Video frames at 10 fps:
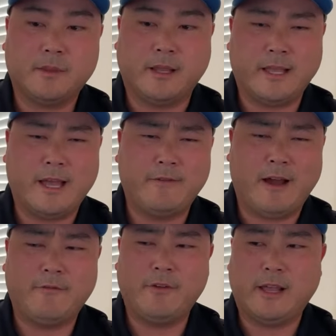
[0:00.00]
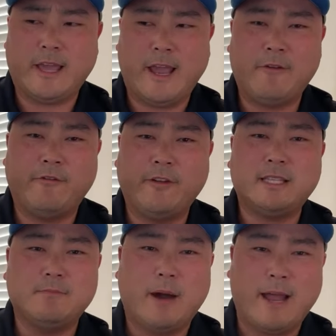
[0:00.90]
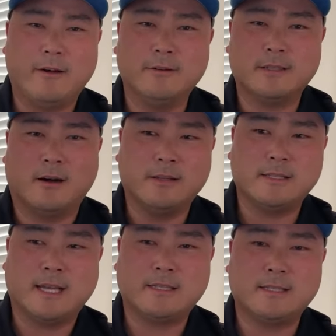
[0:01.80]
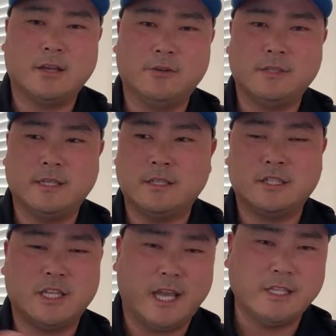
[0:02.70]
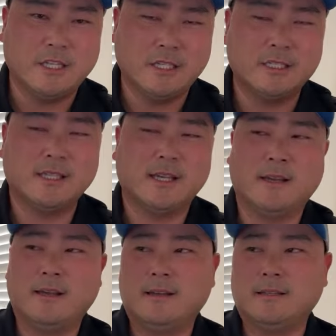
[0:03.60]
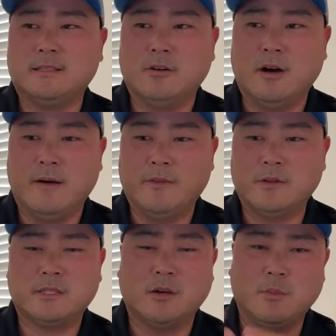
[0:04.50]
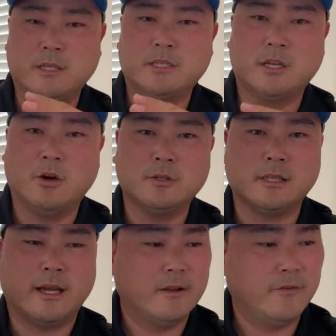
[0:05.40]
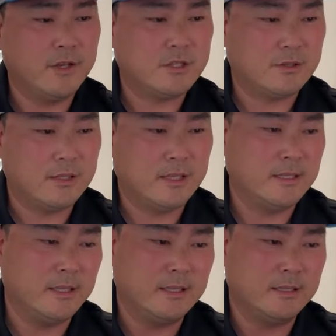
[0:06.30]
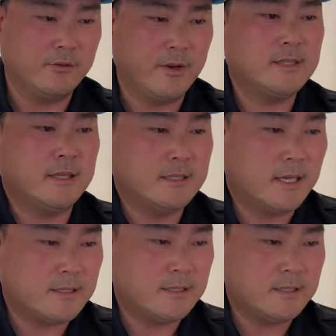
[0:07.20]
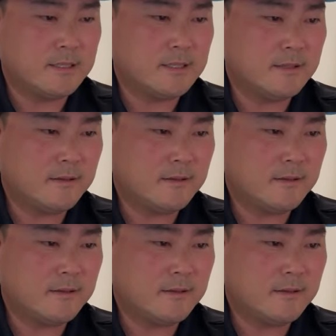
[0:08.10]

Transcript: like I feel like every 50 miles on the Texas coast, it just changes. So there's so much coastline to fish in the great state of Texas.